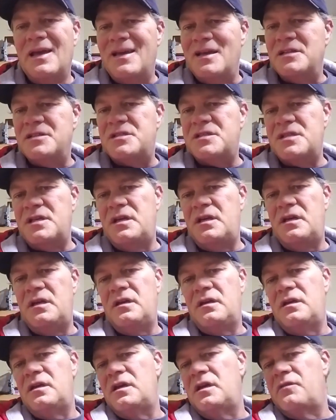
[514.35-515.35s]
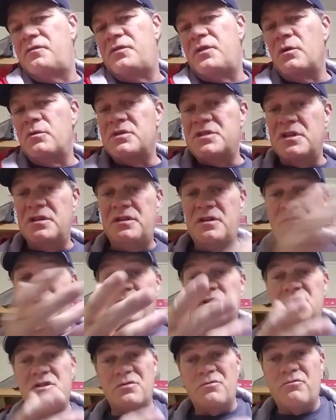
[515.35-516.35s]
and see if there was a
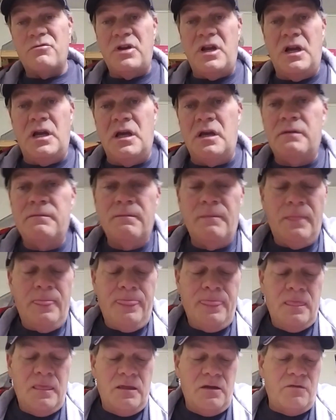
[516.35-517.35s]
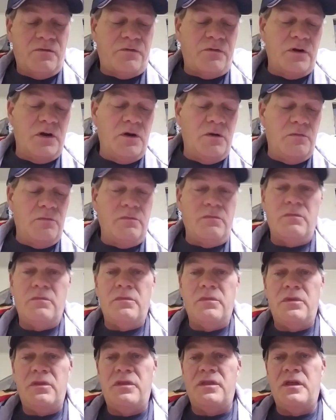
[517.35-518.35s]
difference in reading
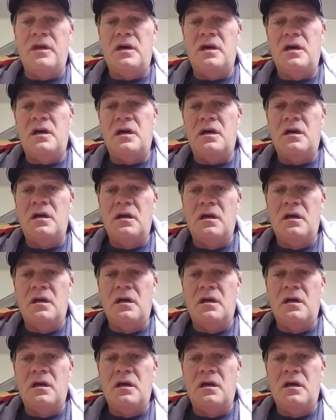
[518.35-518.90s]
from the